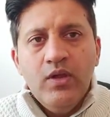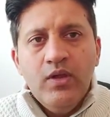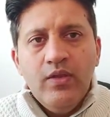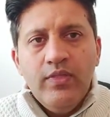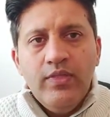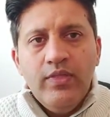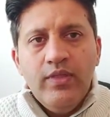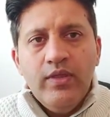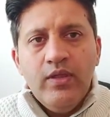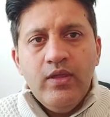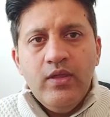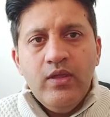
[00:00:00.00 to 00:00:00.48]

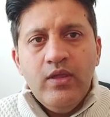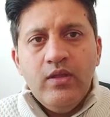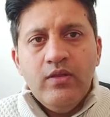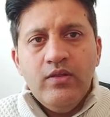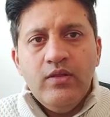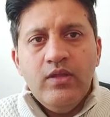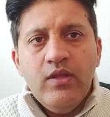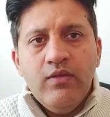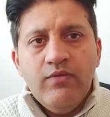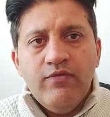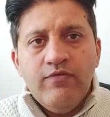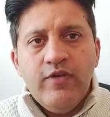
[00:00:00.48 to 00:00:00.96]
the
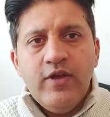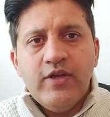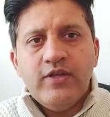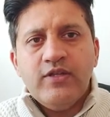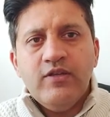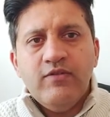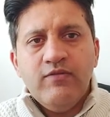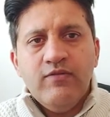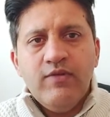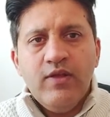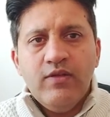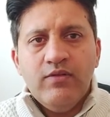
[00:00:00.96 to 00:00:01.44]

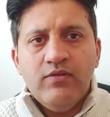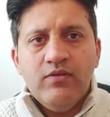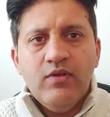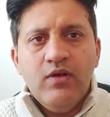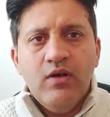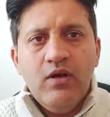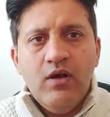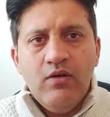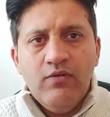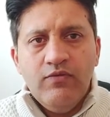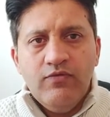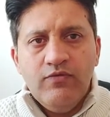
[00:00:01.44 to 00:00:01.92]
effectiveness
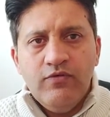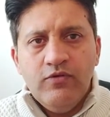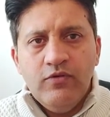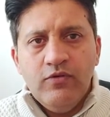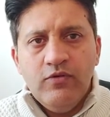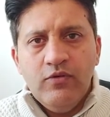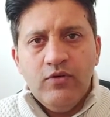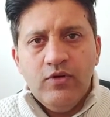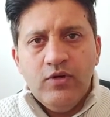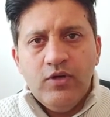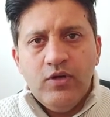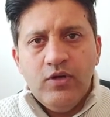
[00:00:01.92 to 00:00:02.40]
of
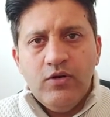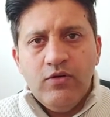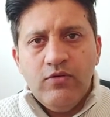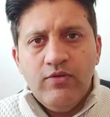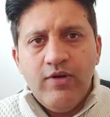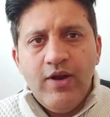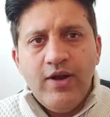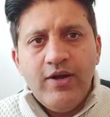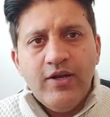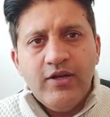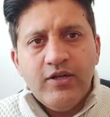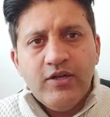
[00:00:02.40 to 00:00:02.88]

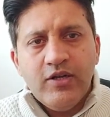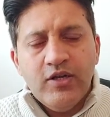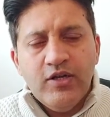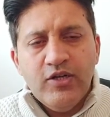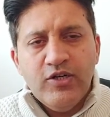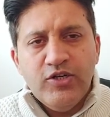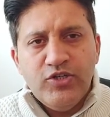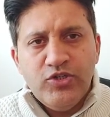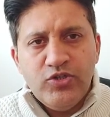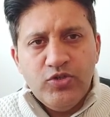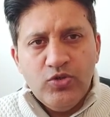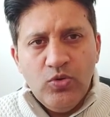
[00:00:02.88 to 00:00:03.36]
credit
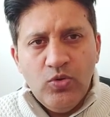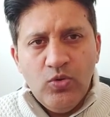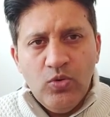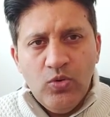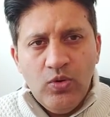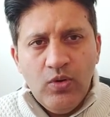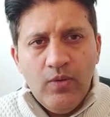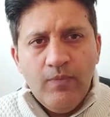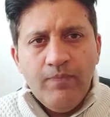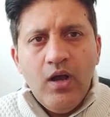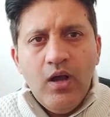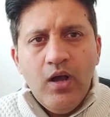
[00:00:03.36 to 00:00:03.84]

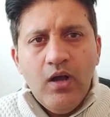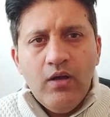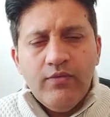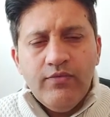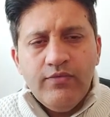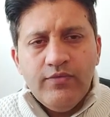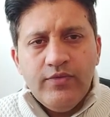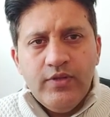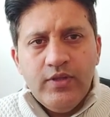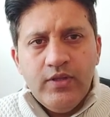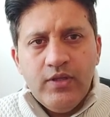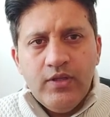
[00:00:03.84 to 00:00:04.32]
control
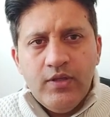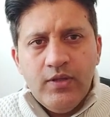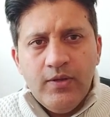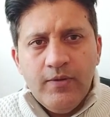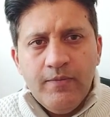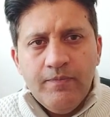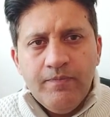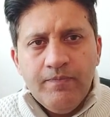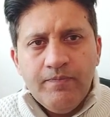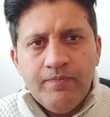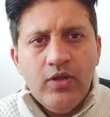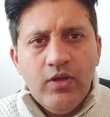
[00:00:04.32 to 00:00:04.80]
of
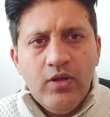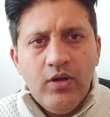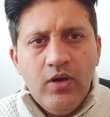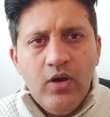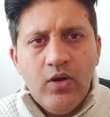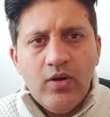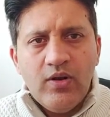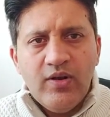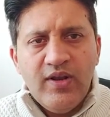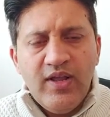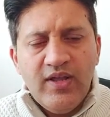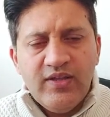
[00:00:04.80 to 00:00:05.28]
the
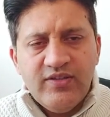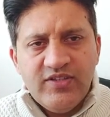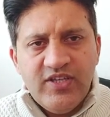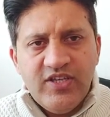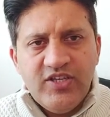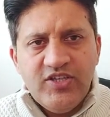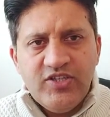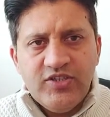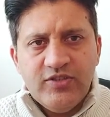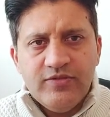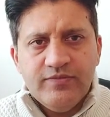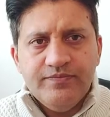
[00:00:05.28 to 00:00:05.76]

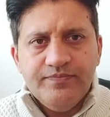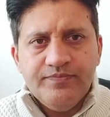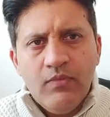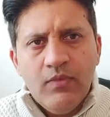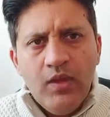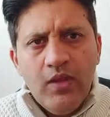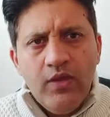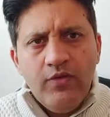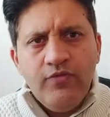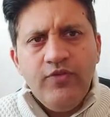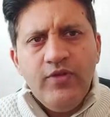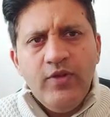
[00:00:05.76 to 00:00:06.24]
organization.
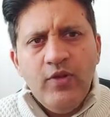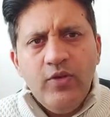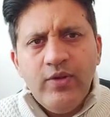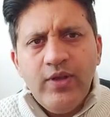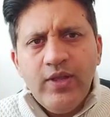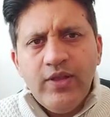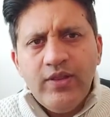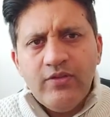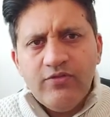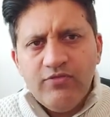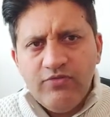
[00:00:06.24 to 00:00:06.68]
If you look at the